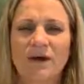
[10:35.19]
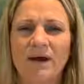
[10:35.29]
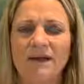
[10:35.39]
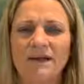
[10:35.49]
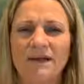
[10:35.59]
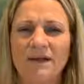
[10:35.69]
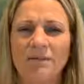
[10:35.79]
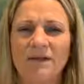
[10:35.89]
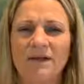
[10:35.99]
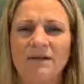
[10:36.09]
back and
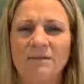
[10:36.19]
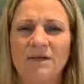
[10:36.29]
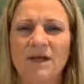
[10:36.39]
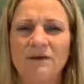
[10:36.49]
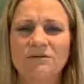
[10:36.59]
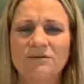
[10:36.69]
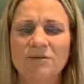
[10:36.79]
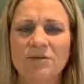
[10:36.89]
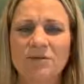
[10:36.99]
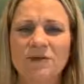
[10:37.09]
labeling them now so
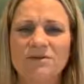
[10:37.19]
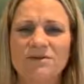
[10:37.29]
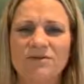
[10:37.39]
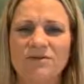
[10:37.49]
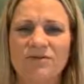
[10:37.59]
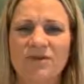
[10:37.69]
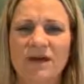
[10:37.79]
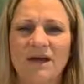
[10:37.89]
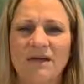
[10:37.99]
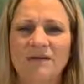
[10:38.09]
they'll be easier to
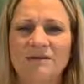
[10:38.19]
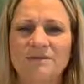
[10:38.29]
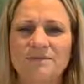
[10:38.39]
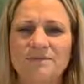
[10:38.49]
find.